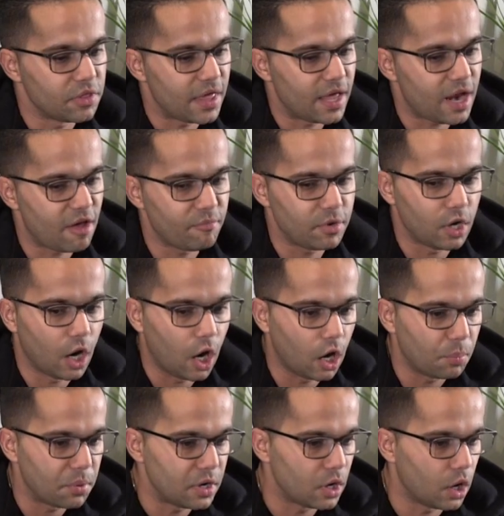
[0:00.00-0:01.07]
that I've been
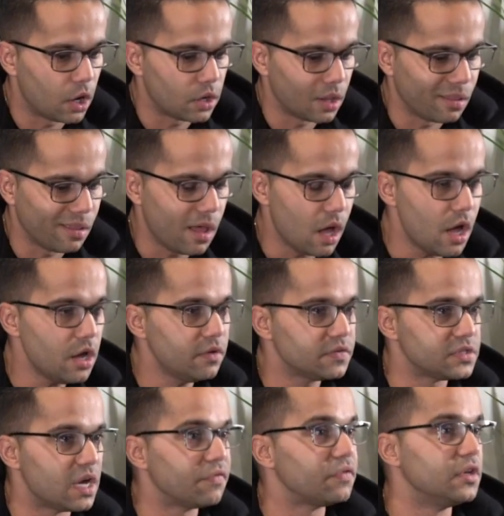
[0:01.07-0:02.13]
harping on a lot of
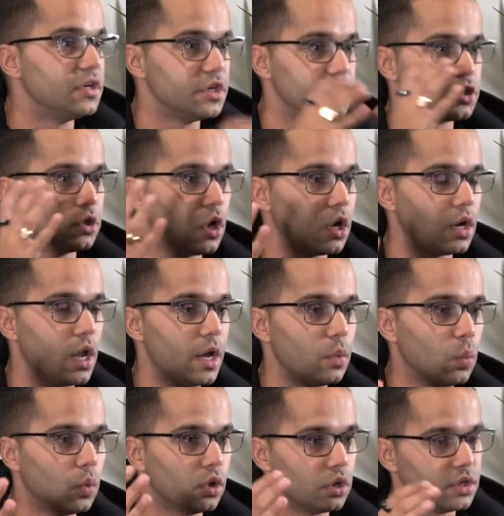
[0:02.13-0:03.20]
stuff in the digital
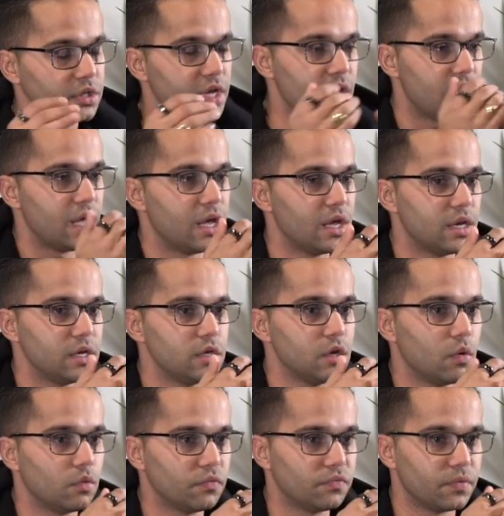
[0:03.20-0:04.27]
online world. And,
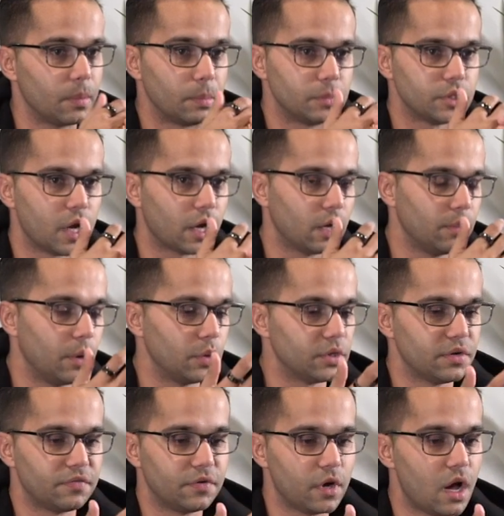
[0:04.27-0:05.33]
from talking about
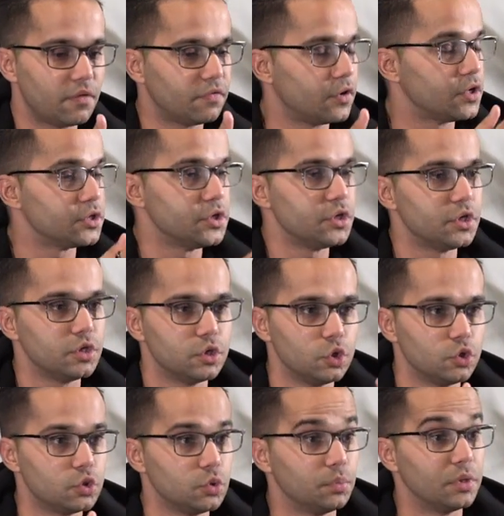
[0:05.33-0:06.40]
different offerings that you can
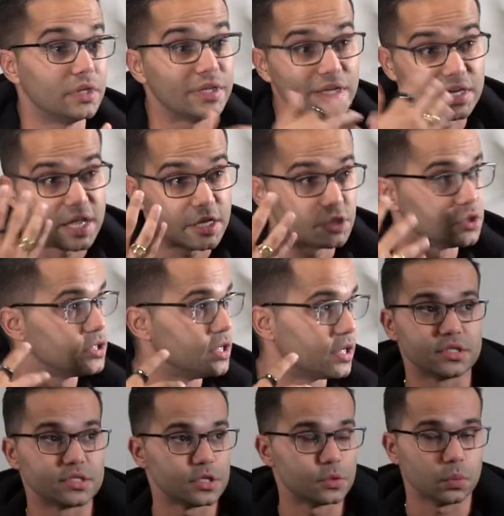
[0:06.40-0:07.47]
do to building an agency,
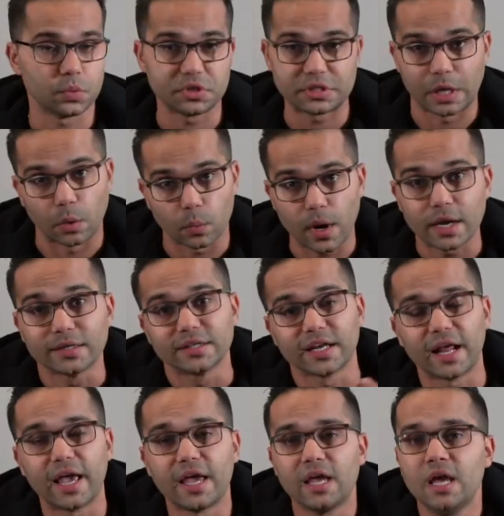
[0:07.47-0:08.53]
that's what we still run
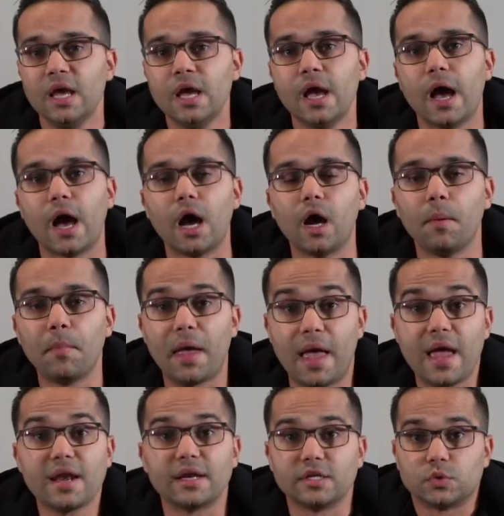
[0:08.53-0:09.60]
today,
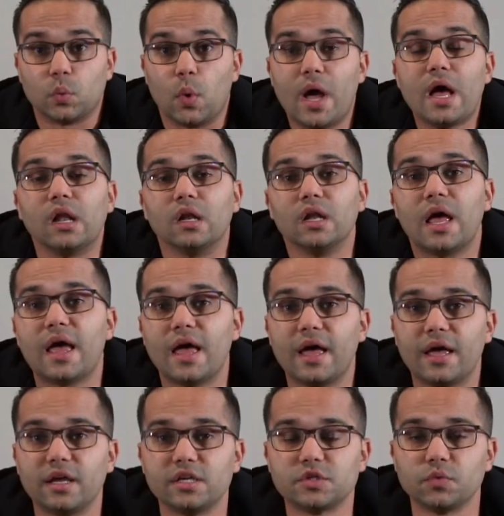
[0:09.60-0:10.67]
and as well
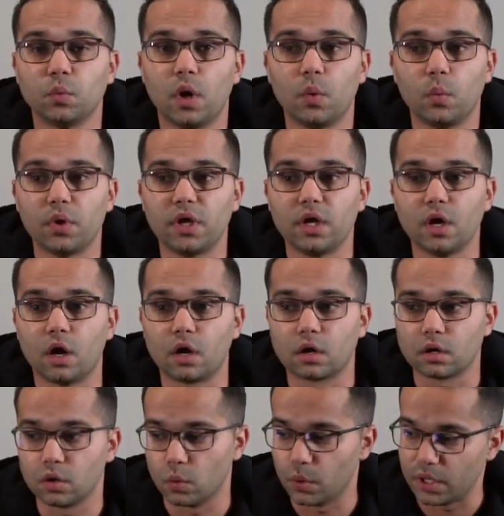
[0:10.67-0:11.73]
as what we are
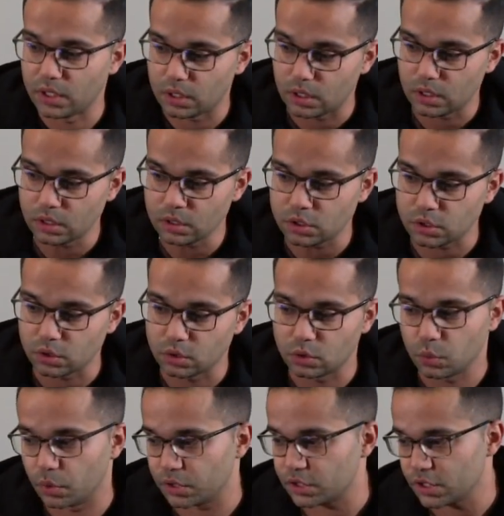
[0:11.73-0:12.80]
going into
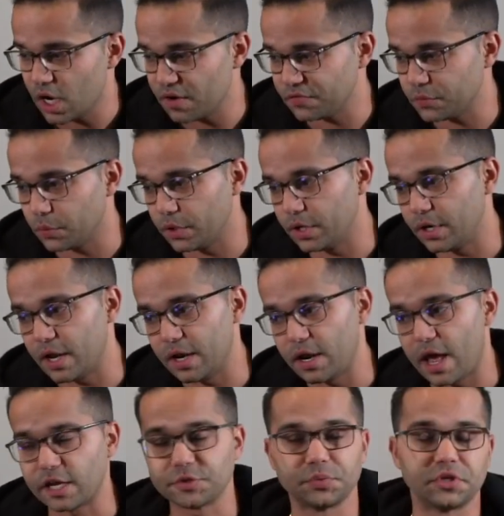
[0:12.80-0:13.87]
with software and
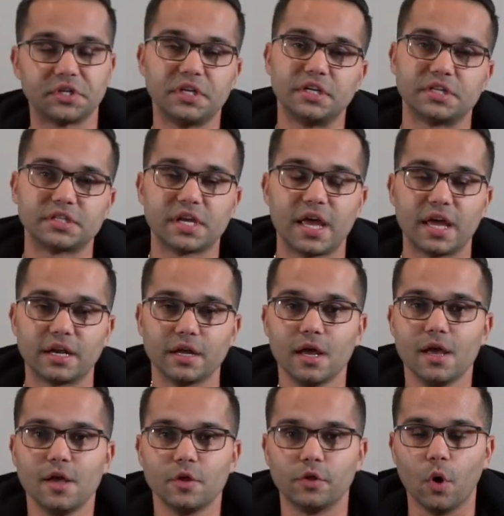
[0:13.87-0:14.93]
expertise. And
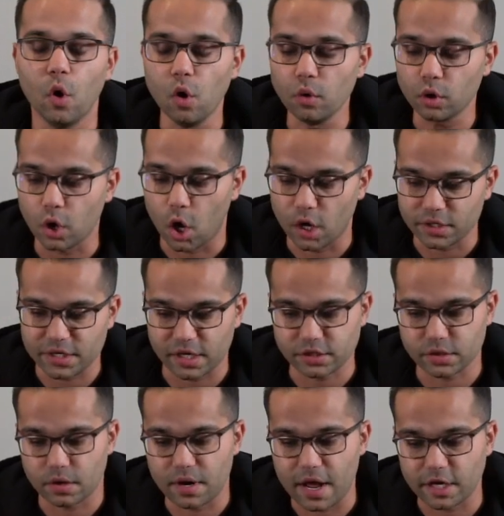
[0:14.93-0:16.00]
the whole context
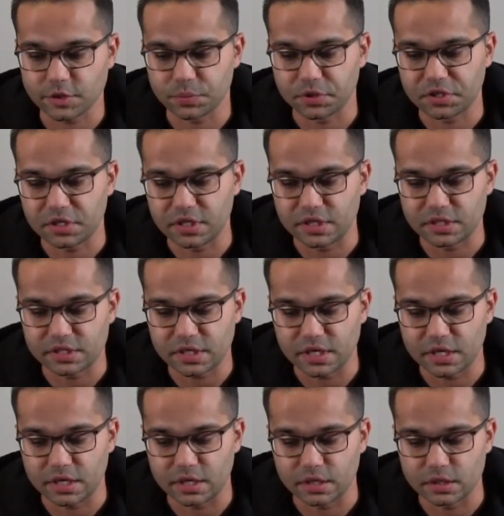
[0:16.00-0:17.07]
around expertise
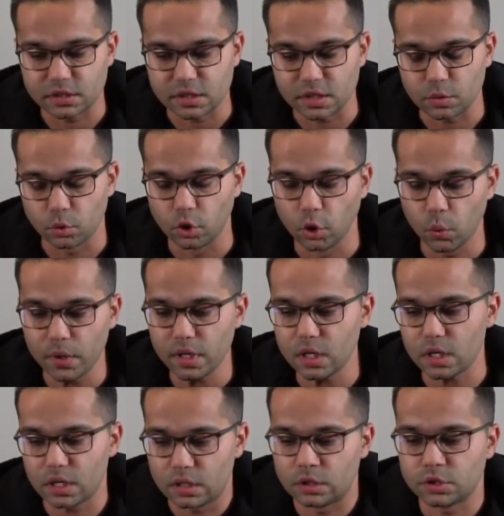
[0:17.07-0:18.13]
is
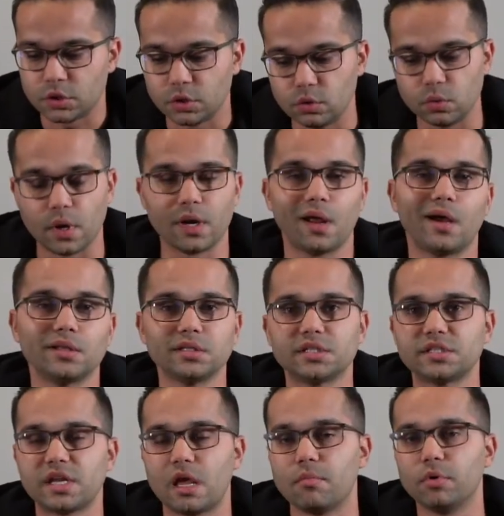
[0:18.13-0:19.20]
going into an
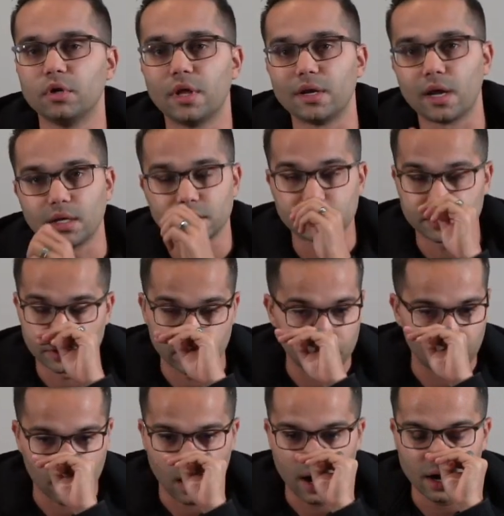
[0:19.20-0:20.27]
unstable and uncertain
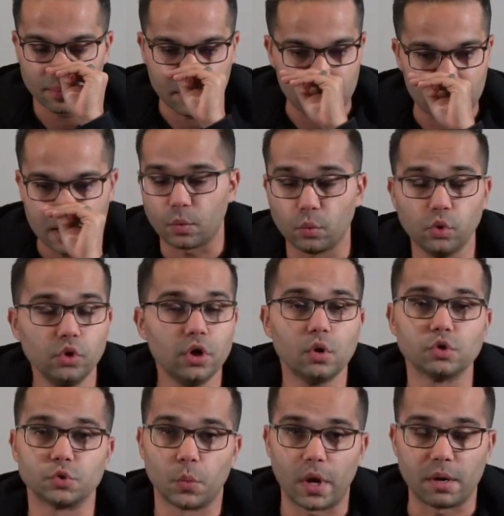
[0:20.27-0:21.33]
economy. Who
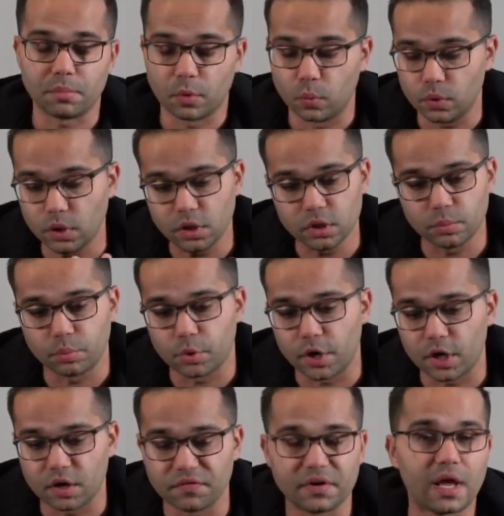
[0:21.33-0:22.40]
knows when, but we're on the
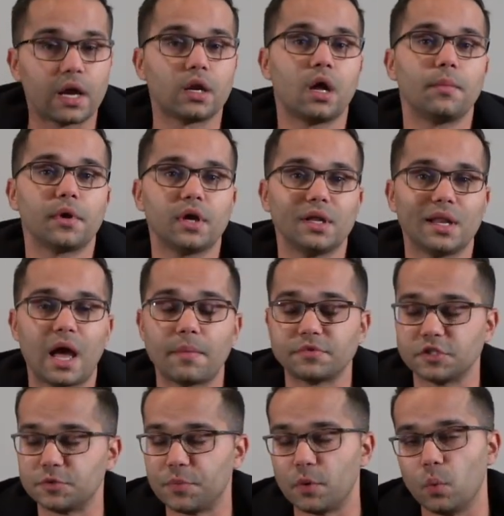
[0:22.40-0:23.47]
brink of an economic collapse.
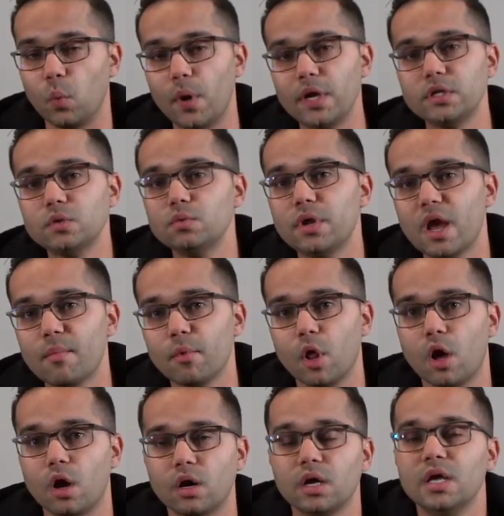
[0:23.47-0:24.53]
It's been way too damn
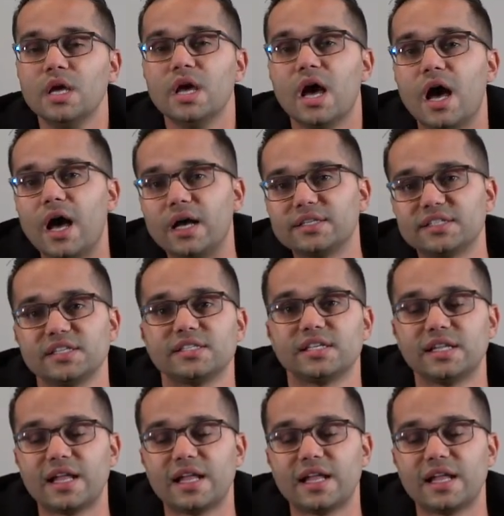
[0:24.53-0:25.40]
long since the